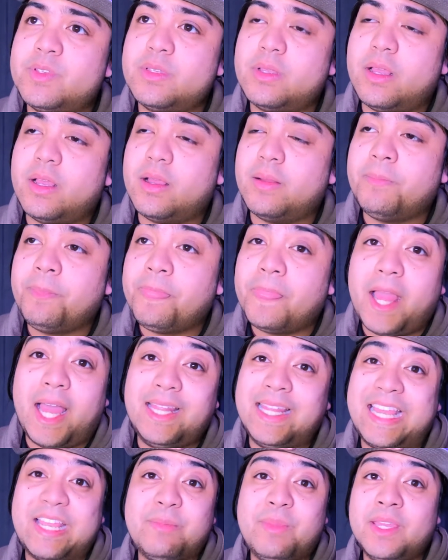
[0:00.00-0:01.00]

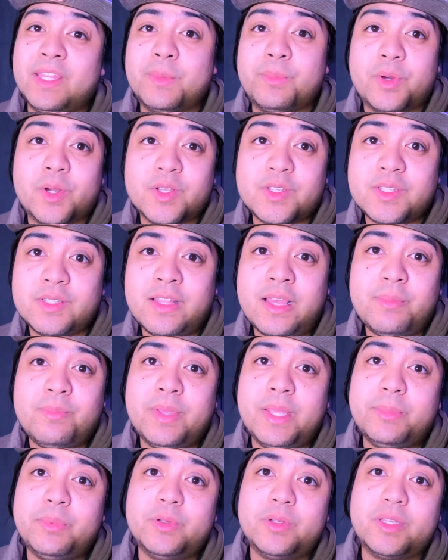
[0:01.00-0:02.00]
I like being the person that
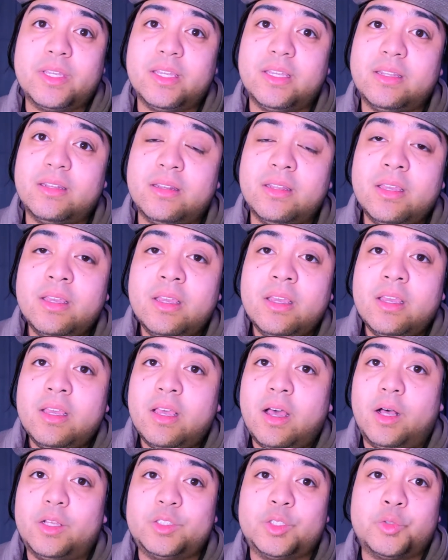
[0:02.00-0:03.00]
people can
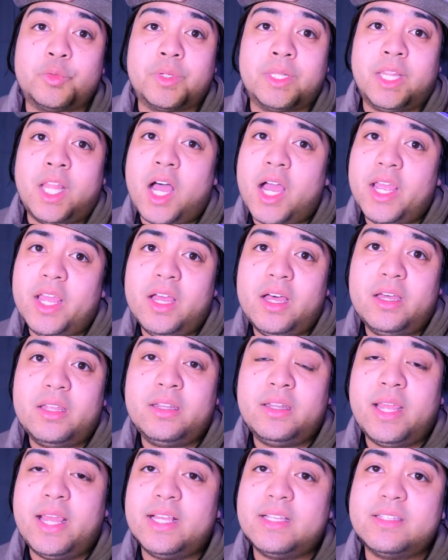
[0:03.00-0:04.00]
also rely
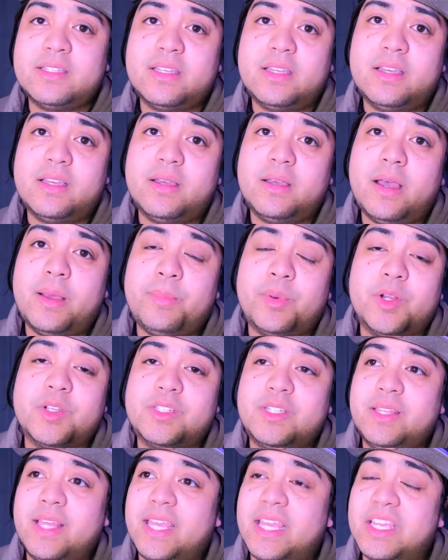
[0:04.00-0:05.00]
on as a
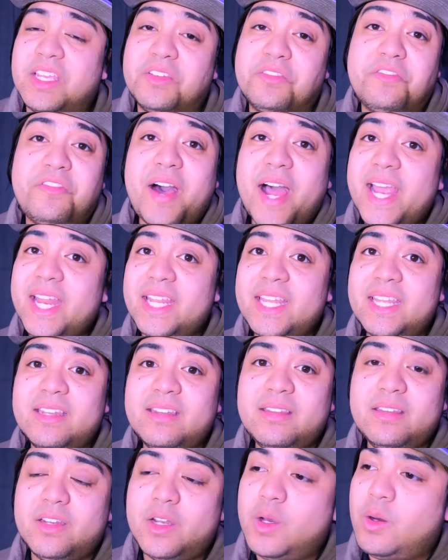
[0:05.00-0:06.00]
person they can confide
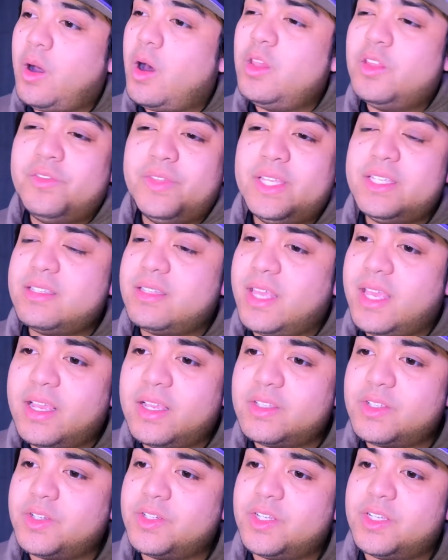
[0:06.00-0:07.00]
in. All of these
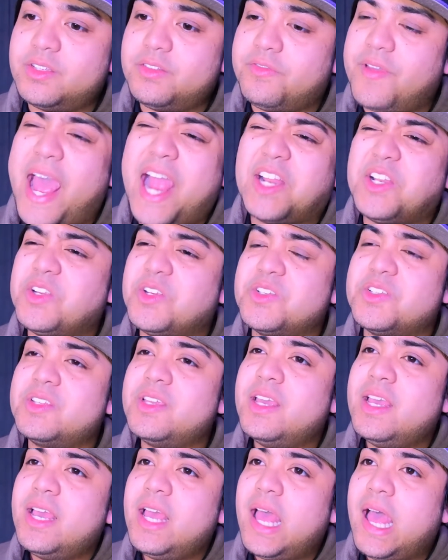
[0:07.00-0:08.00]
things are just factors
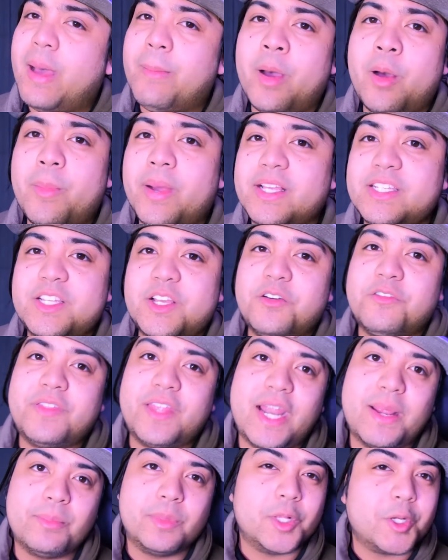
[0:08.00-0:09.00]
about myself
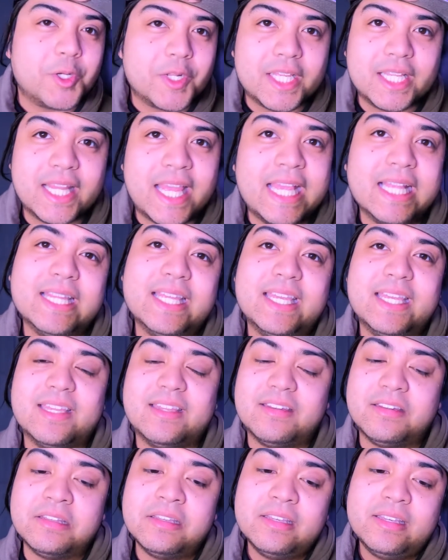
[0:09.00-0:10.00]
that I'm learning lately,
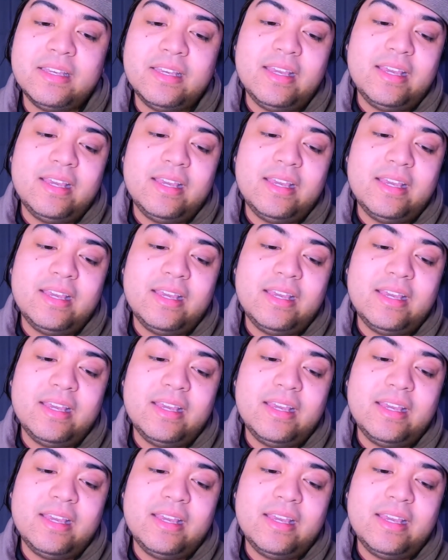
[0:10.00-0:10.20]
and